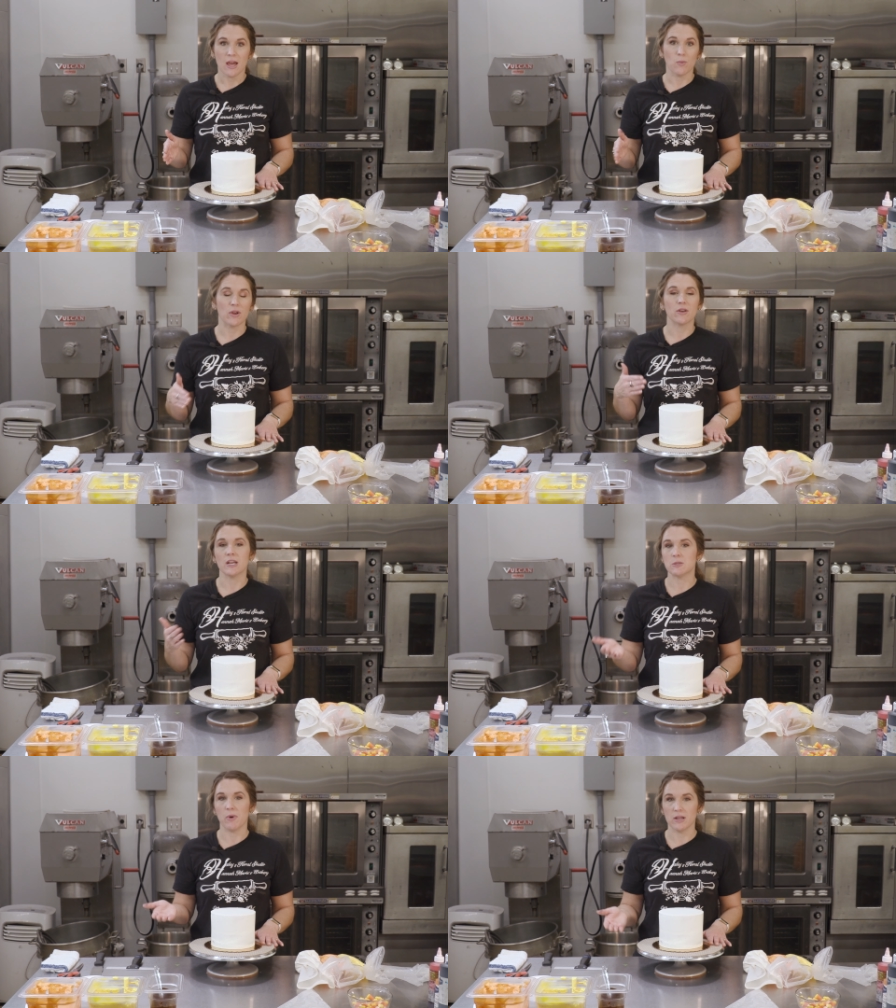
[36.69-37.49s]
We are
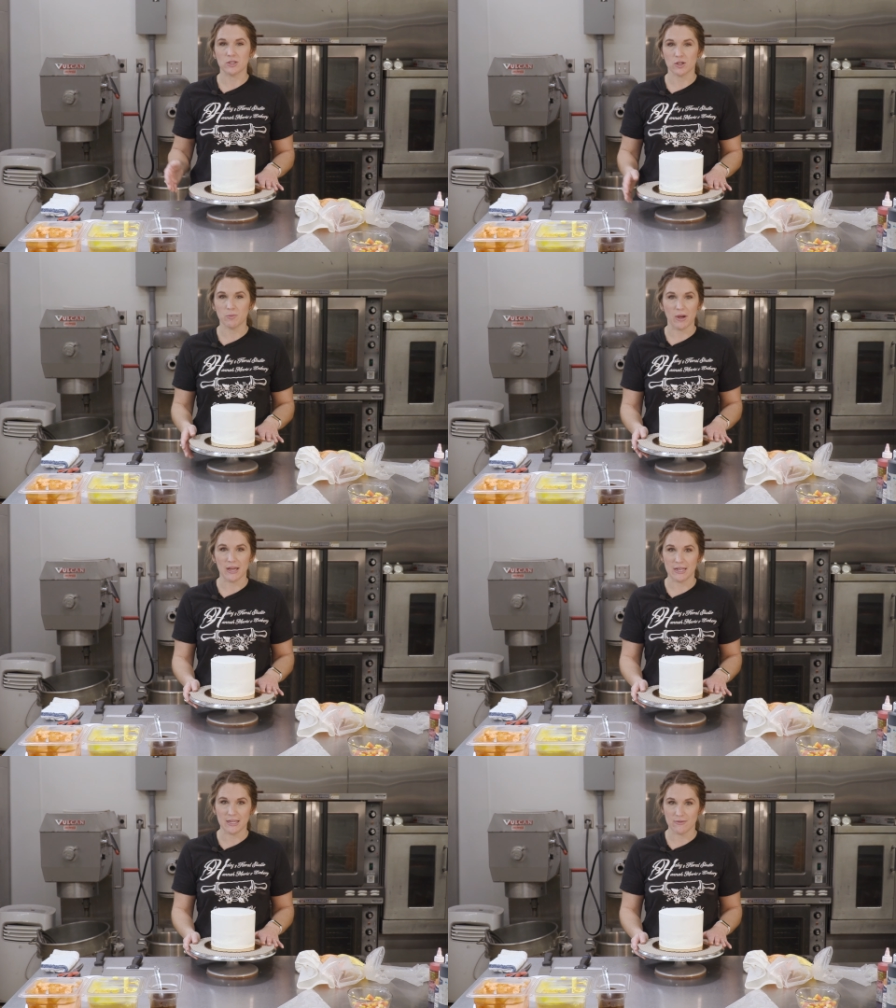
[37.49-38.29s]
not sponsored by
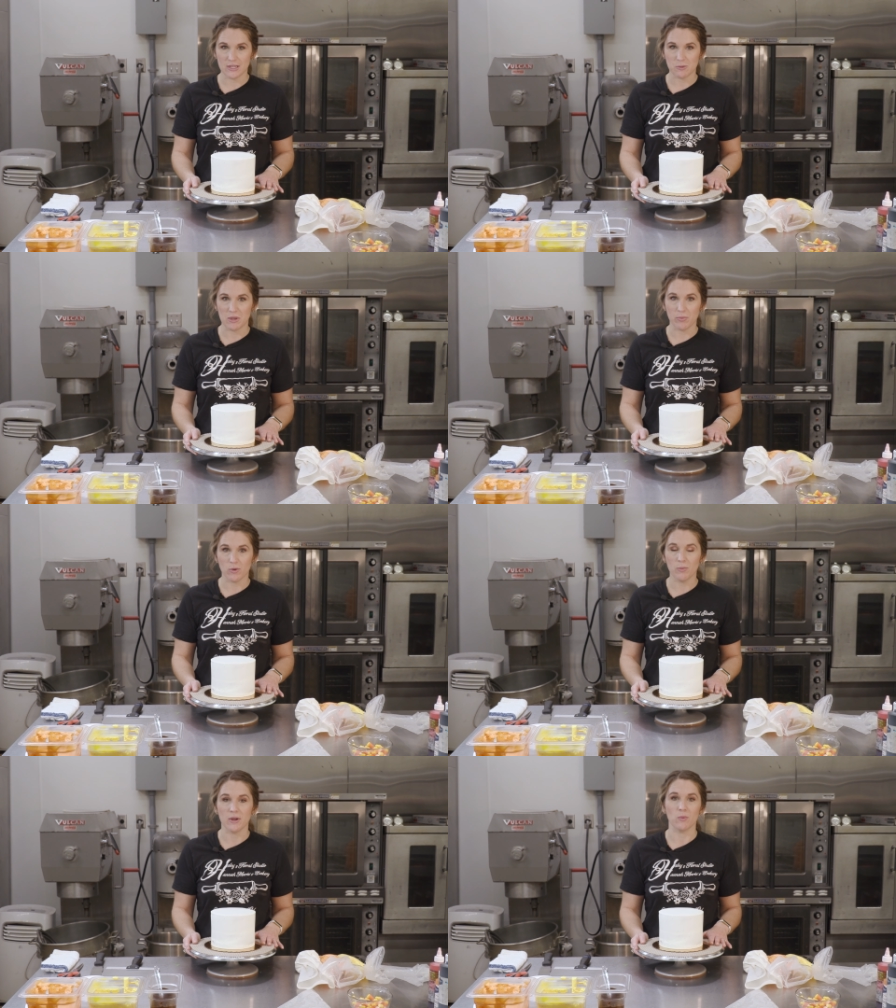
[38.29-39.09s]
any of these
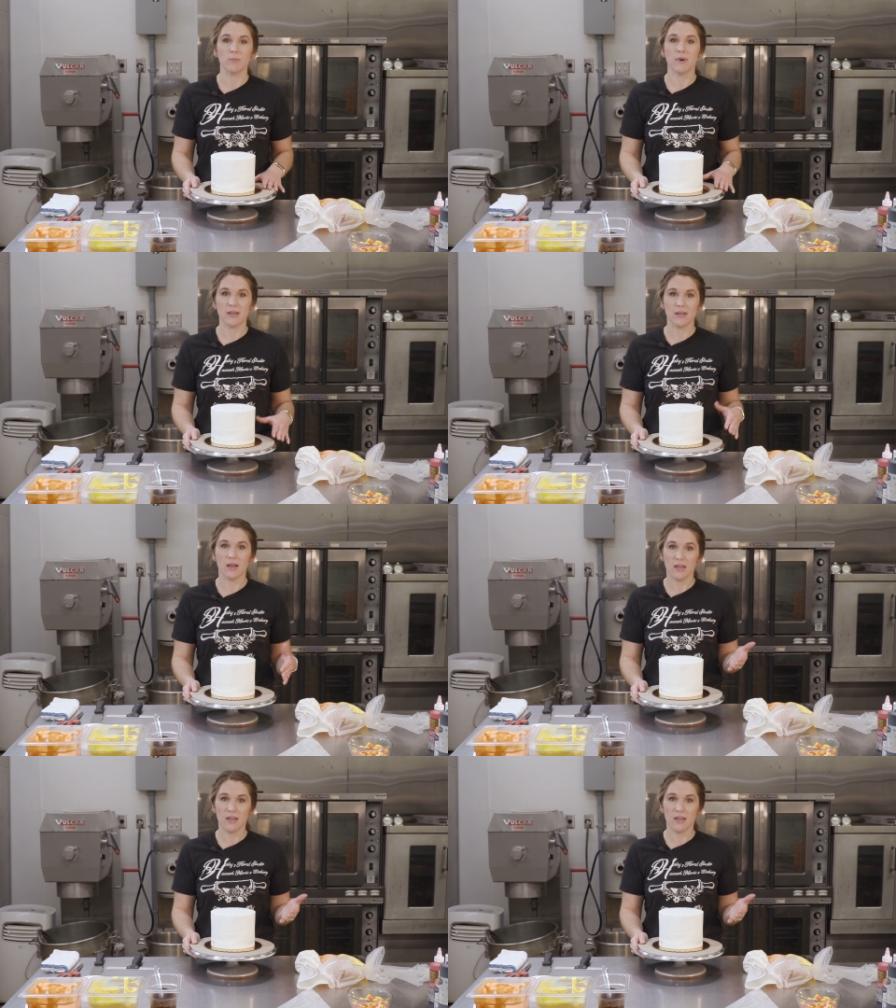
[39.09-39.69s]
people, but we might,